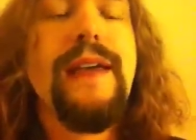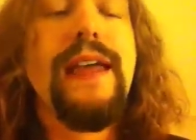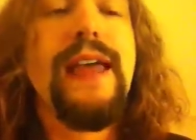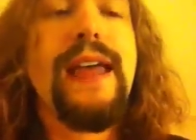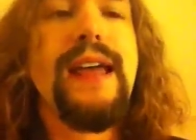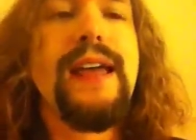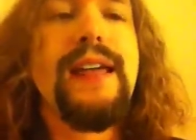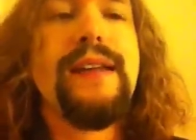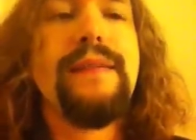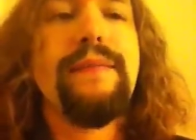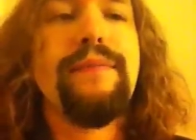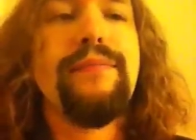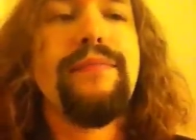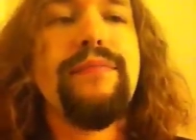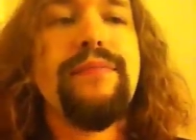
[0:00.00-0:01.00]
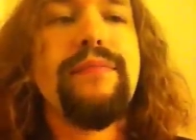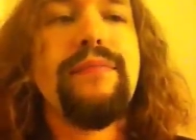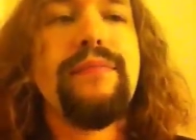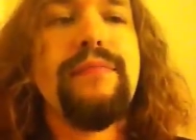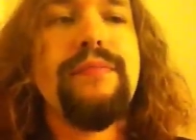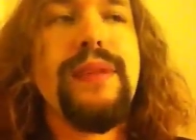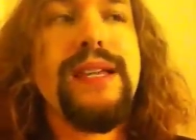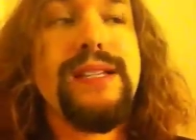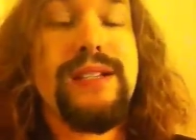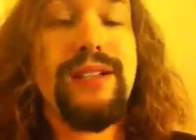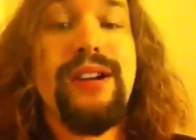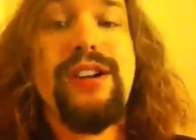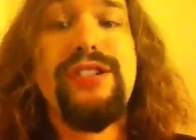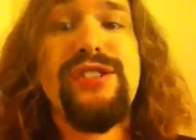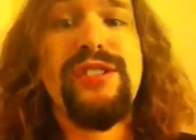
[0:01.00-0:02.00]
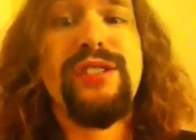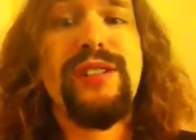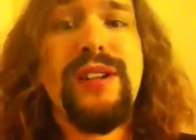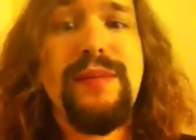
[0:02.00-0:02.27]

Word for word: and makes it larger.